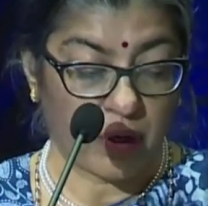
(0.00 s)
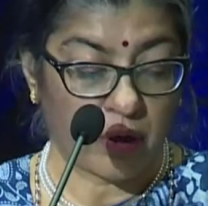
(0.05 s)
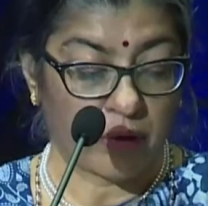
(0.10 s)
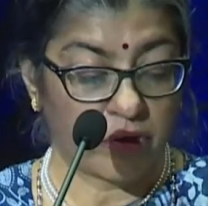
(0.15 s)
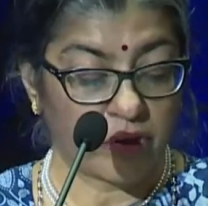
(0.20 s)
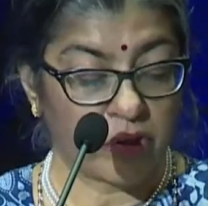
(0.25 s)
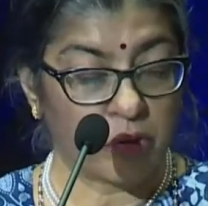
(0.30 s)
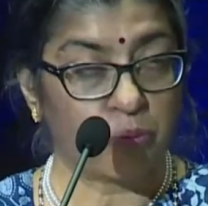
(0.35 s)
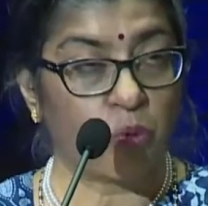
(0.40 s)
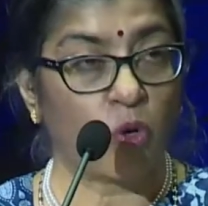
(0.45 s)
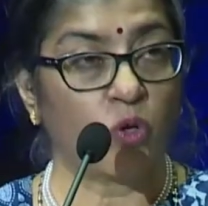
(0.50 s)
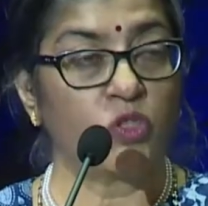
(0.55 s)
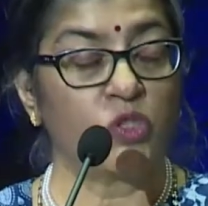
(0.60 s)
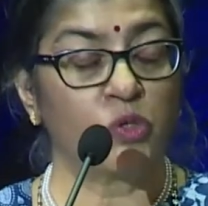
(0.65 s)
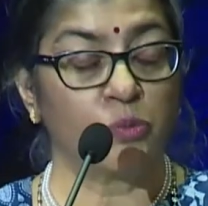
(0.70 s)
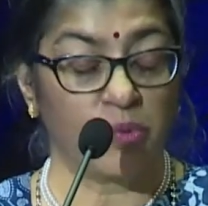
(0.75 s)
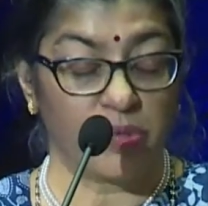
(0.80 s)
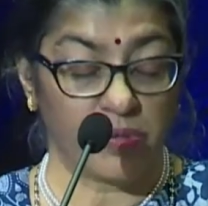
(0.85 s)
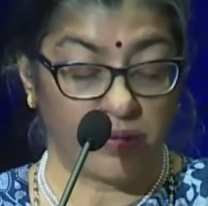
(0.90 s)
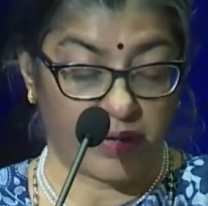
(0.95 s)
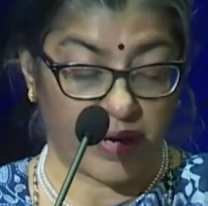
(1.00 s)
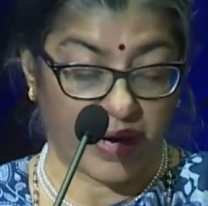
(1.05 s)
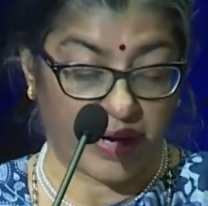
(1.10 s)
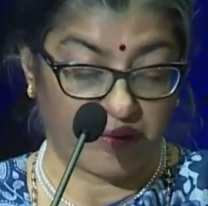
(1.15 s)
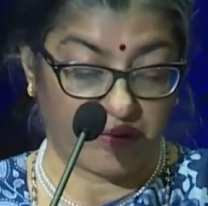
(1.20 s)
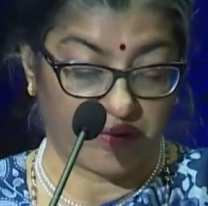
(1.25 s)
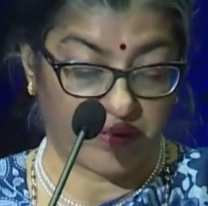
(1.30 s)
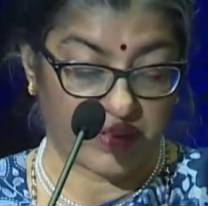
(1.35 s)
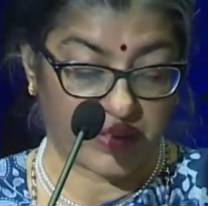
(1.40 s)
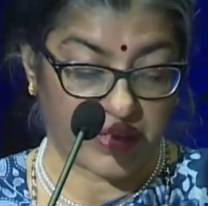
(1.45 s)
responsible
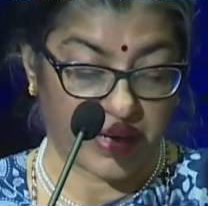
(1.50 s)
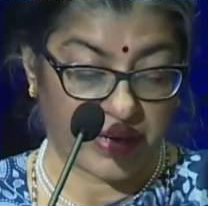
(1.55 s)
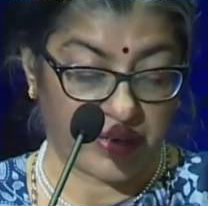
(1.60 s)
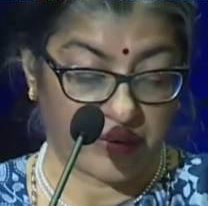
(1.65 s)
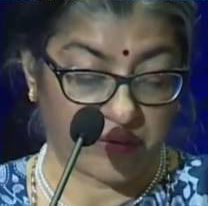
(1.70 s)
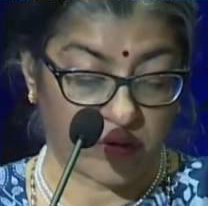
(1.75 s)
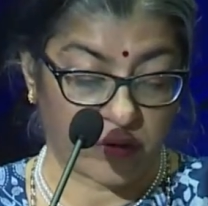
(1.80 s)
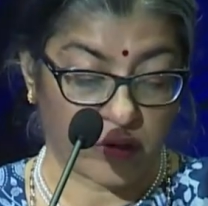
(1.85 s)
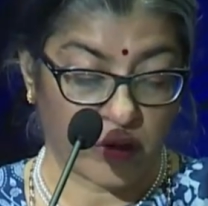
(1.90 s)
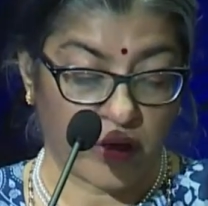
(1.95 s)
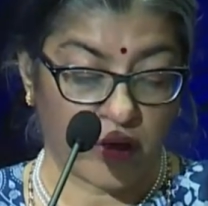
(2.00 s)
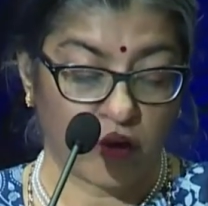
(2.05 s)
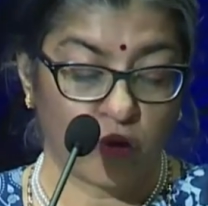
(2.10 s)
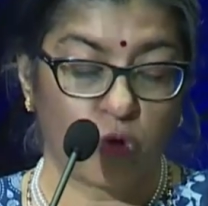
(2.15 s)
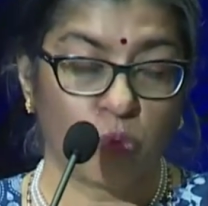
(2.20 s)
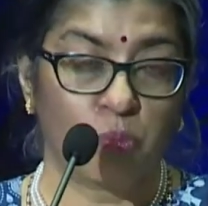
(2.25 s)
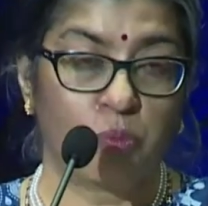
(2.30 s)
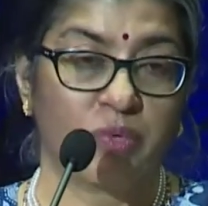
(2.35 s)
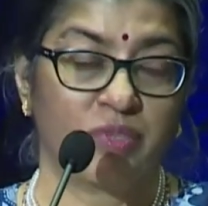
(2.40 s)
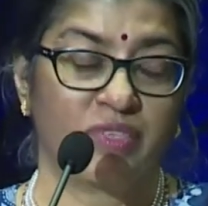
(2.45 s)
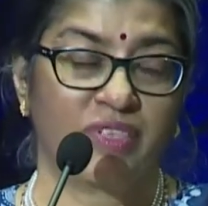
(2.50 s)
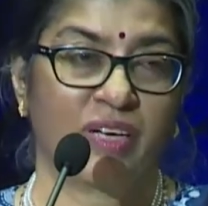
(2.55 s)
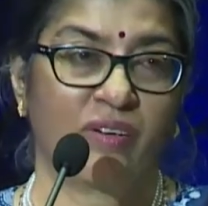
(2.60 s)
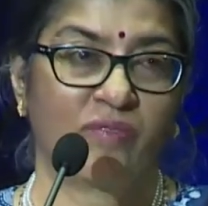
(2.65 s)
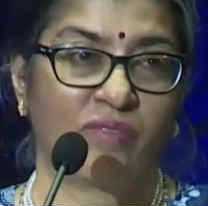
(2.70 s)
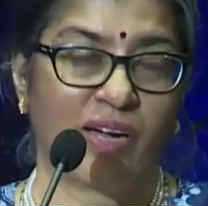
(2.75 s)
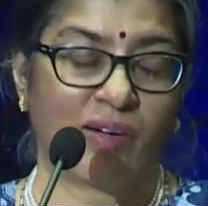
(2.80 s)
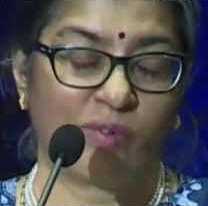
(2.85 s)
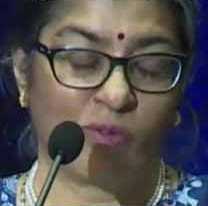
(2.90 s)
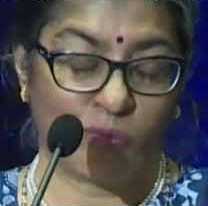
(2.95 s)
lifestyles to
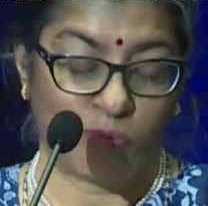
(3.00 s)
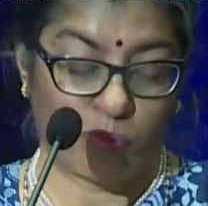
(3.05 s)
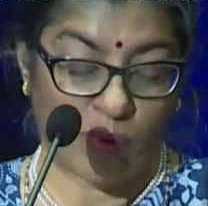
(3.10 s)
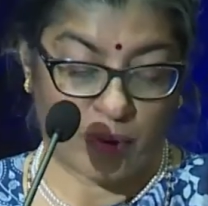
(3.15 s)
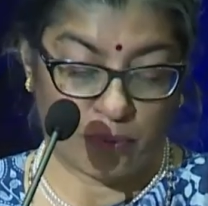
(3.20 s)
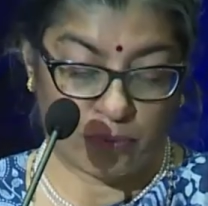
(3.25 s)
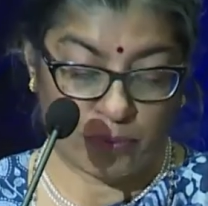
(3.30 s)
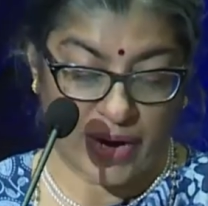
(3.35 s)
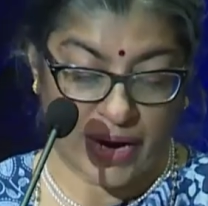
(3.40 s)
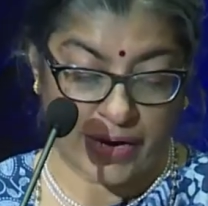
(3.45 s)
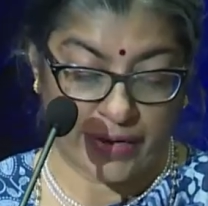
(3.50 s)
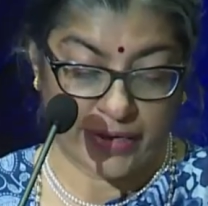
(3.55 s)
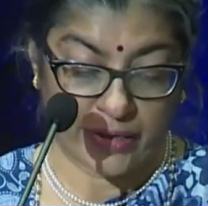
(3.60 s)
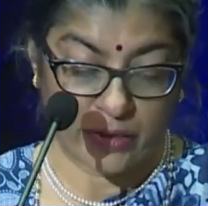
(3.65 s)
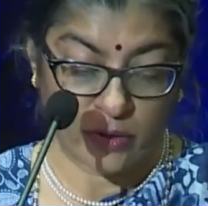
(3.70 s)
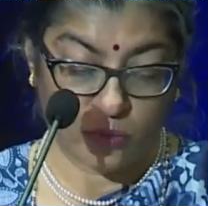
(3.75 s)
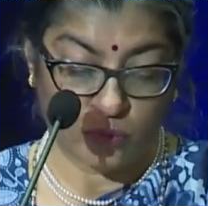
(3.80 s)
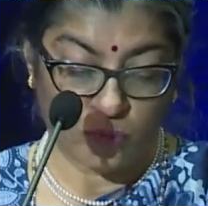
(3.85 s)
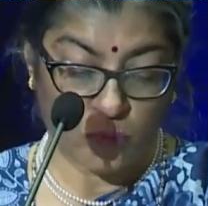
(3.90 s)
preserve our planet.